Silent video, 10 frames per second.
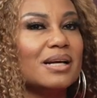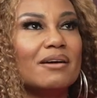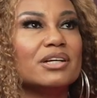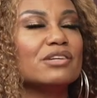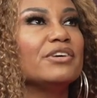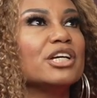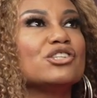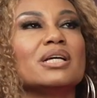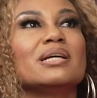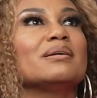I've
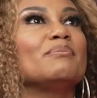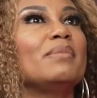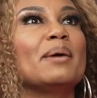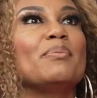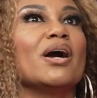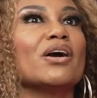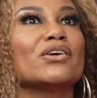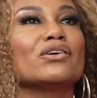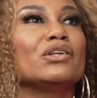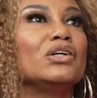envisioned my
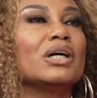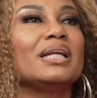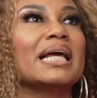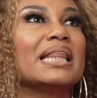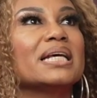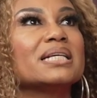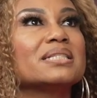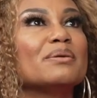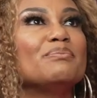partner to look like this, to